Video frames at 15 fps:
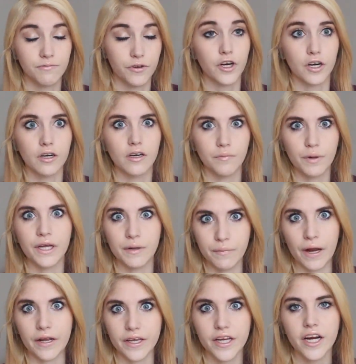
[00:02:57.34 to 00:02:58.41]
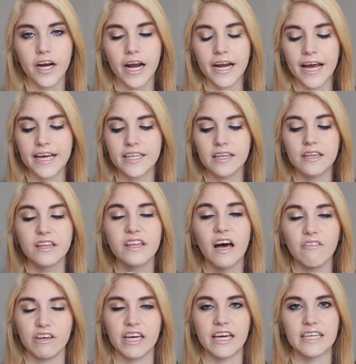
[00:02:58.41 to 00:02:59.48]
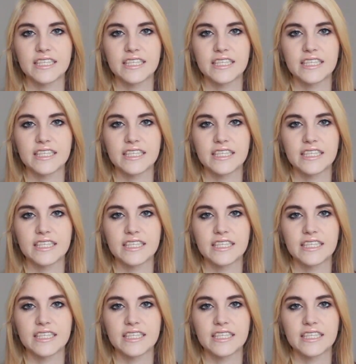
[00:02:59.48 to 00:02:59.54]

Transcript: for in about a year, and I love it.